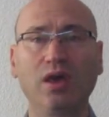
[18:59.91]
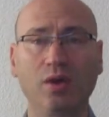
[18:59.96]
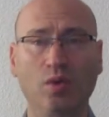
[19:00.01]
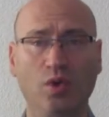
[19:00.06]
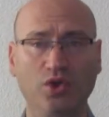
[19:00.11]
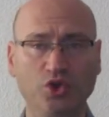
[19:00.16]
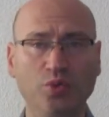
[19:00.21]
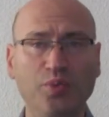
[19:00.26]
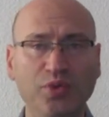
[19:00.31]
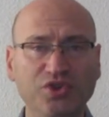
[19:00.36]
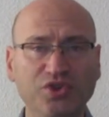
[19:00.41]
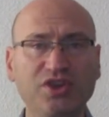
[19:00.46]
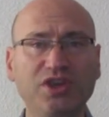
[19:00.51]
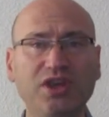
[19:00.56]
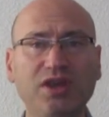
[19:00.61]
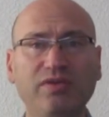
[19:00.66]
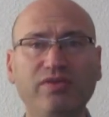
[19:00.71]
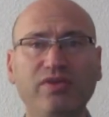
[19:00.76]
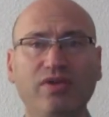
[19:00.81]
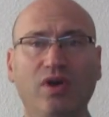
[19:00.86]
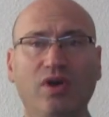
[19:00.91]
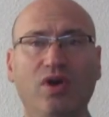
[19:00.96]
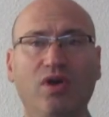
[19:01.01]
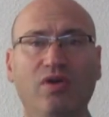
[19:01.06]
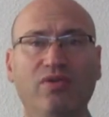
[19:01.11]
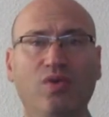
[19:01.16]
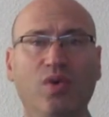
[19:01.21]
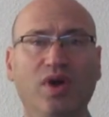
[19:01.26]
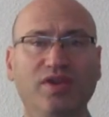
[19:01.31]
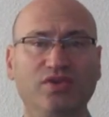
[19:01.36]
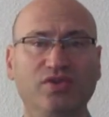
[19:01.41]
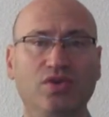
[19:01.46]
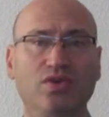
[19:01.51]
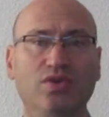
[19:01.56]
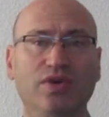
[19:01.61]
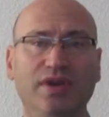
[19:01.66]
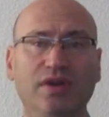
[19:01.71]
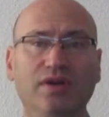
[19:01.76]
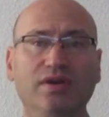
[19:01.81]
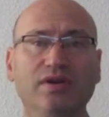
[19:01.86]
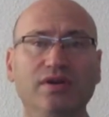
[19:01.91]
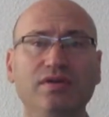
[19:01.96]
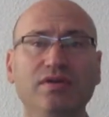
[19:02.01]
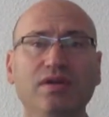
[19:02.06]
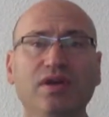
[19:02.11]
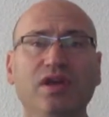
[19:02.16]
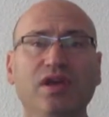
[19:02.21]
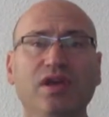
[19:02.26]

What you perceive of what's going on,